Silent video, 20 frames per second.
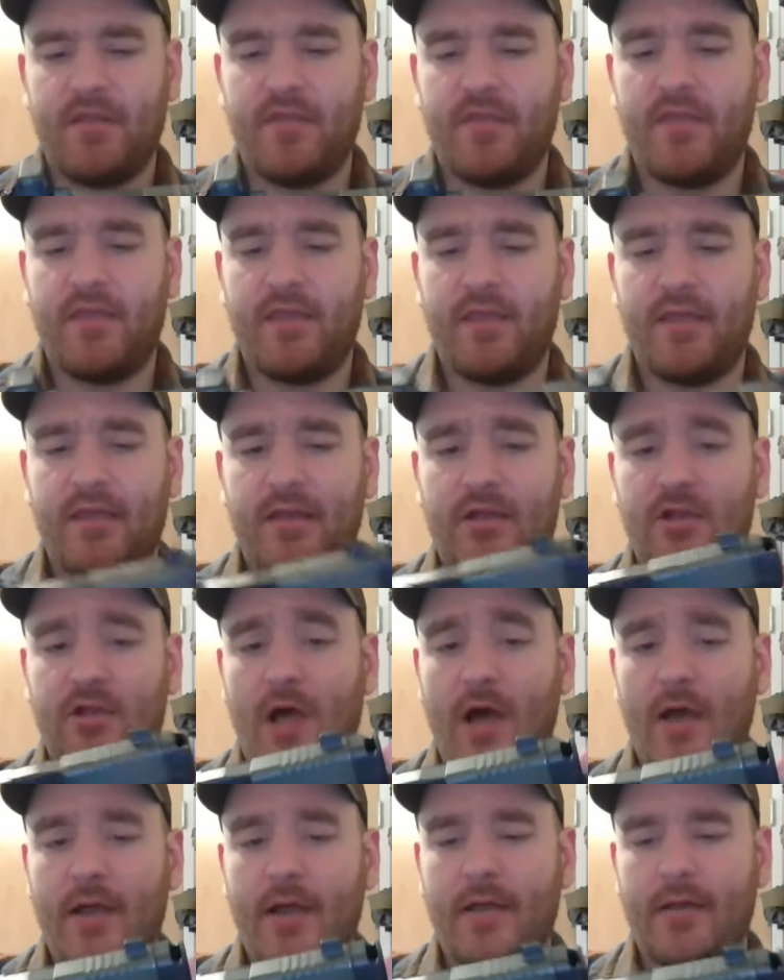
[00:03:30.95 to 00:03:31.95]
The
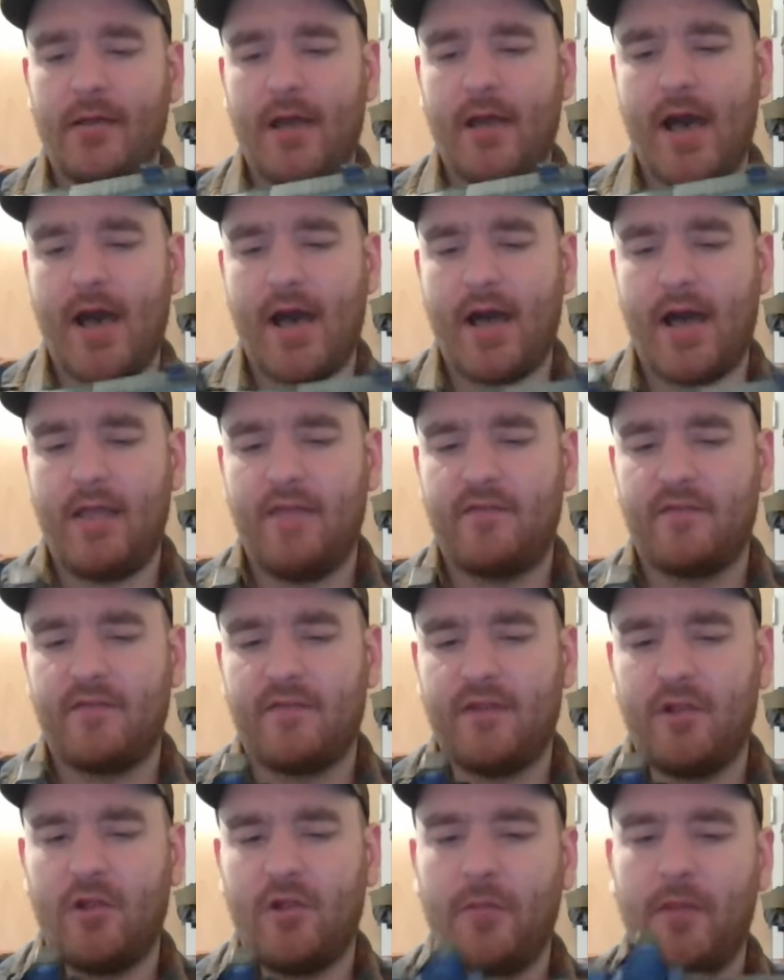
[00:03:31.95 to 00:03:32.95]
Glock is a
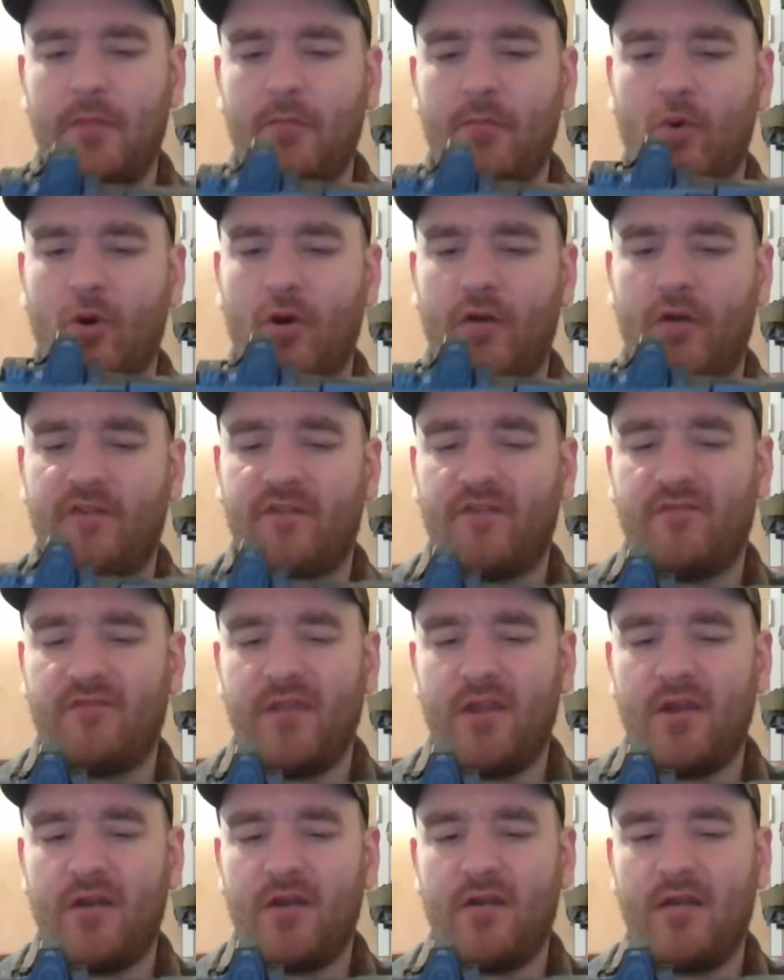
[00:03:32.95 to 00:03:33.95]
little bit more
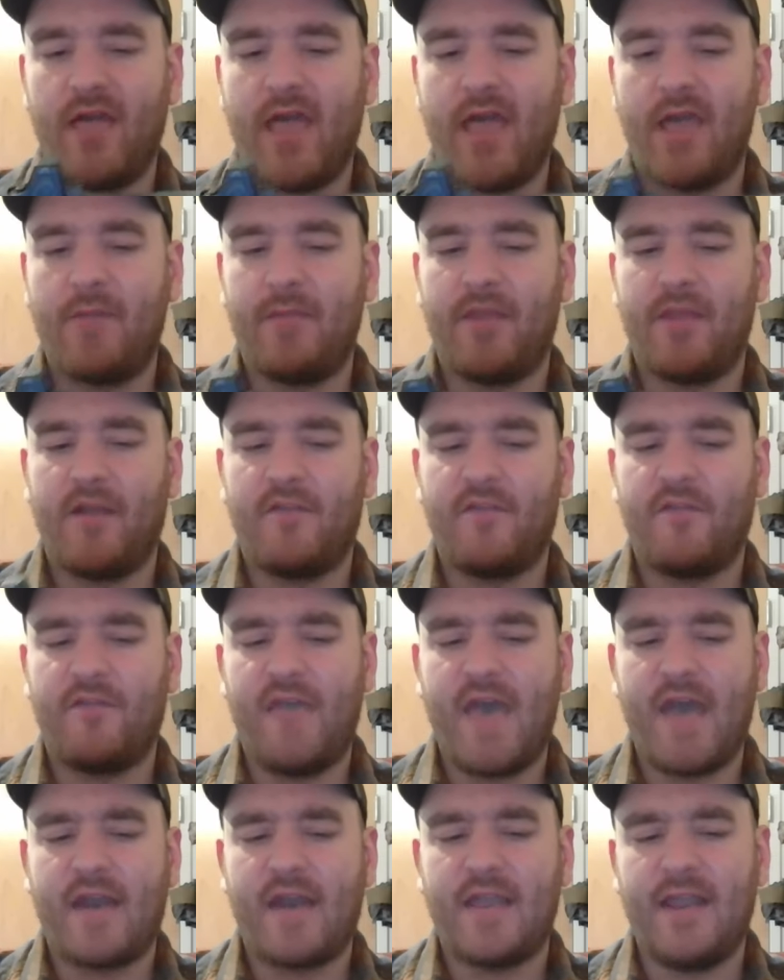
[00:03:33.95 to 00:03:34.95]
severe, and because of
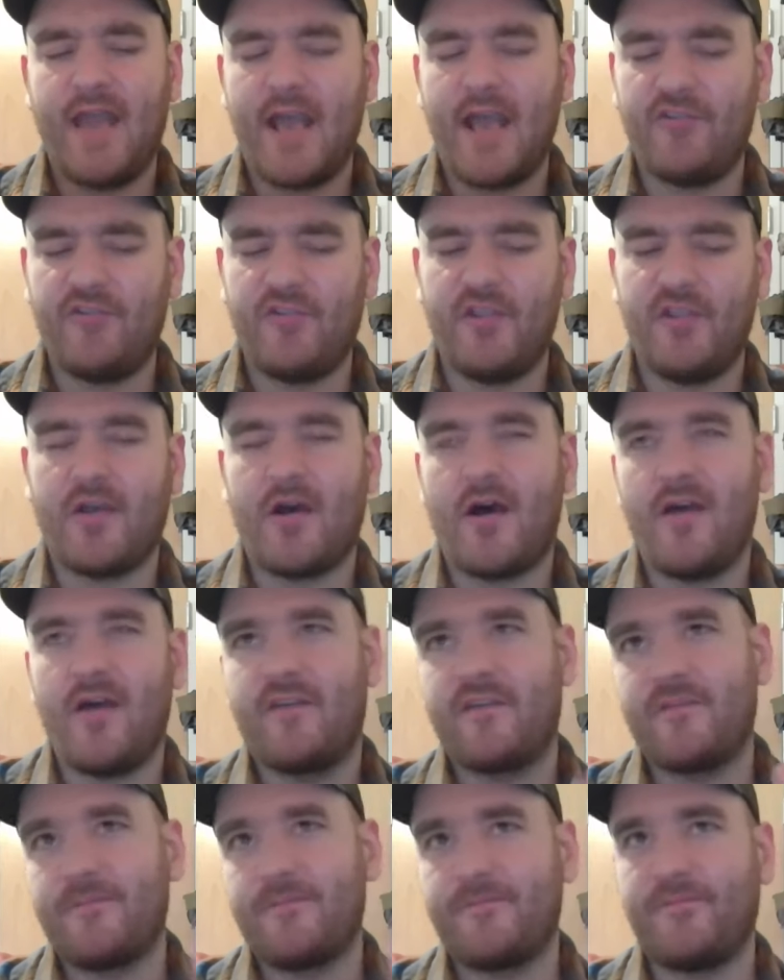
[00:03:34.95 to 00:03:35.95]
that can actually
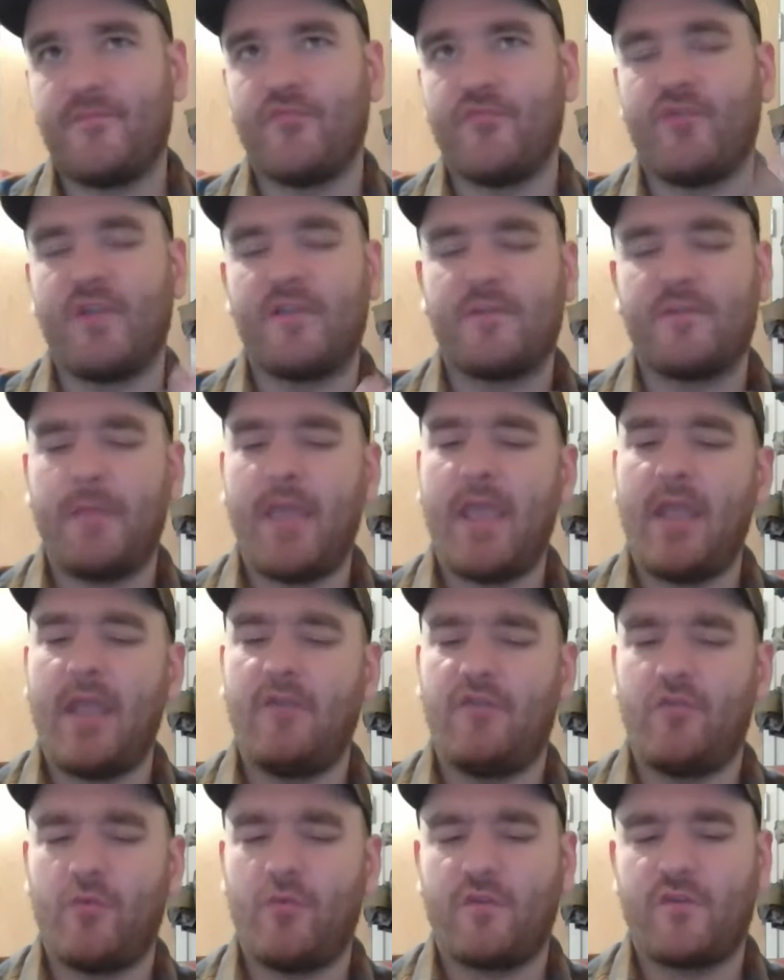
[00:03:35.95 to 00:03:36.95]
cause wrist pain
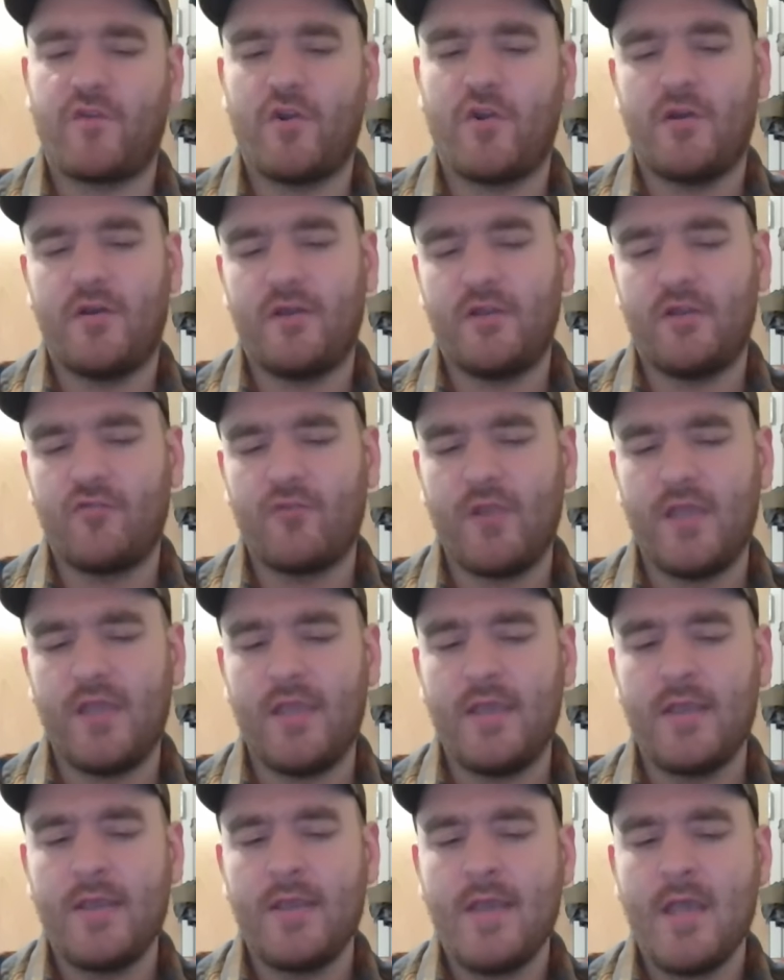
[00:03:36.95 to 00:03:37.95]
to a certain
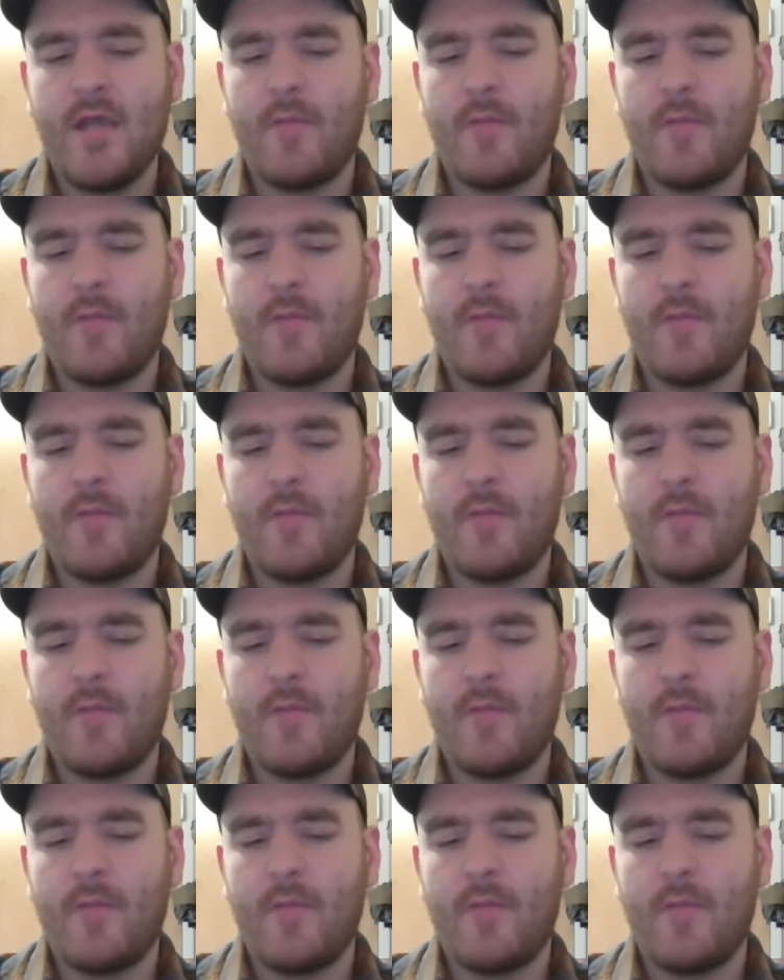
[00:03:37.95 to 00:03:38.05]
degree,